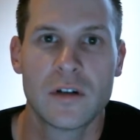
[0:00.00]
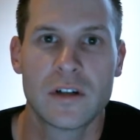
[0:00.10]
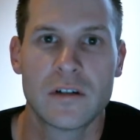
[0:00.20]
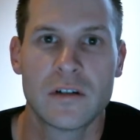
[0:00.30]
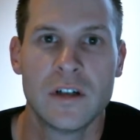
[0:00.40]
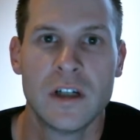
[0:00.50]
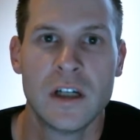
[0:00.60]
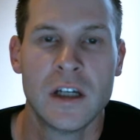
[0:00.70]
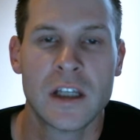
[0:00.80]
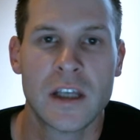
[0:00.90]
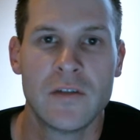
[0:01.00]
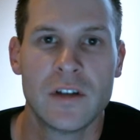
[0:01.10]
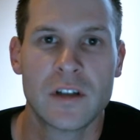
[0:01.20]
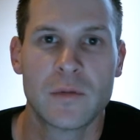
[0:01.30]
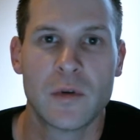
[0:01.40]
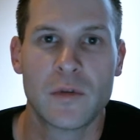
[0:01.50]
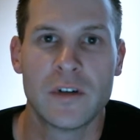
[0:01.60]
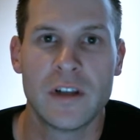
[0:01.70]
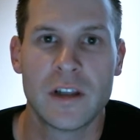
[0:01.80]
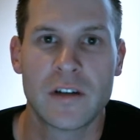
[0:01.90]
It'll give you a little bit
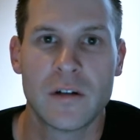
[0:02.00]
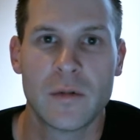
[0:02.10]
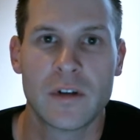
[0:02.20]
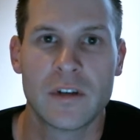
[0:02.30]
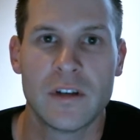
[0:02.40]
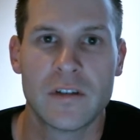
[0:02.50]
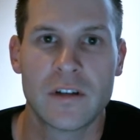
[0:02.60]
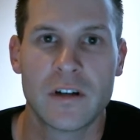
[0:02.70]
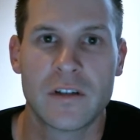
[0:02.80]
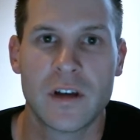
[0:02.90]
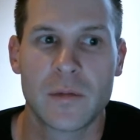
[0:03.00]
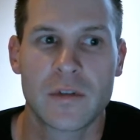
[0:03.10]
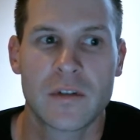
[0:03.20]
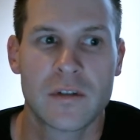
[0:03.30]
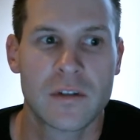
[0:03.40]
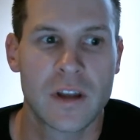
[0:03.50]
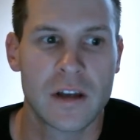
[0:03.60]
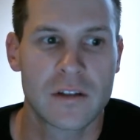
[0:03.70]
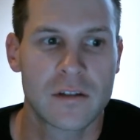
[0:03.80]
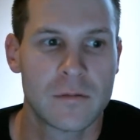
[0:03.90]
more detail about these uh, tips.
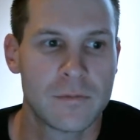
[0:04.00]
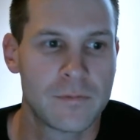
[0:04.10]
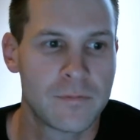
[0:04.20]
Thanks.